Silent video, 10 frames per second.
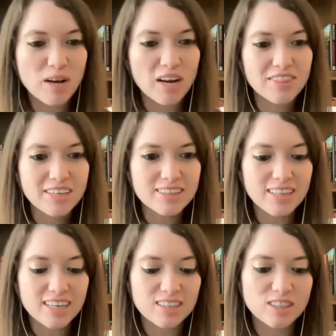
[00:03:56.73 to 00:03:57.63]
I mean, I think
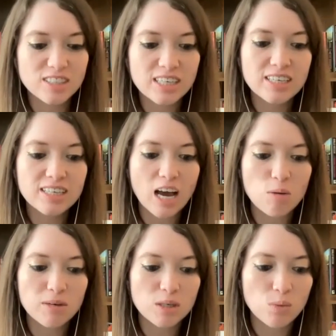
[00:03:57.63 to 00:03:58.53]
that seeing how
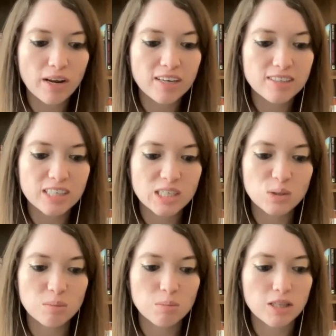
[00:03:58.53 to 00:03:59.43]
many ways that you
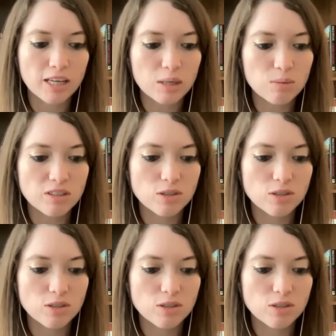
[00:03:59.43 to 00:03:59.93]
can play with